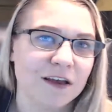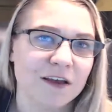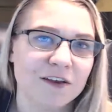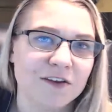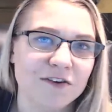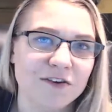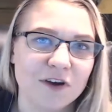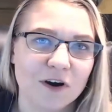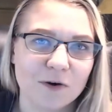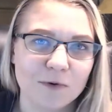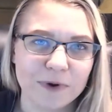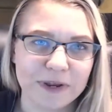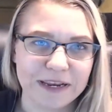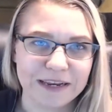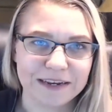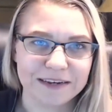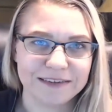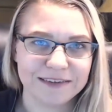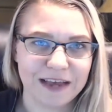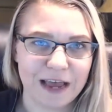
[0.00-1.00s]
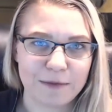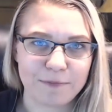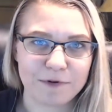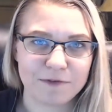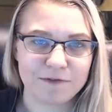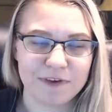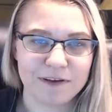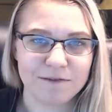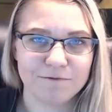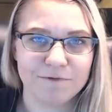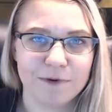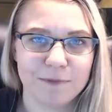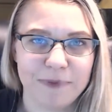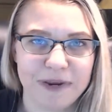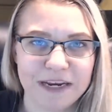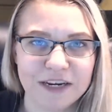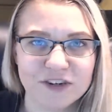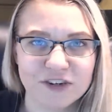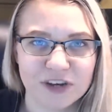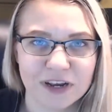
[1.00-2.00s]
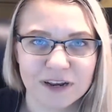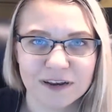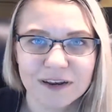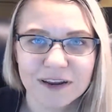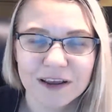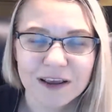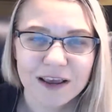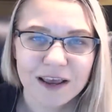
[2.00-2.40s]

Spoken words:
knowing type of information.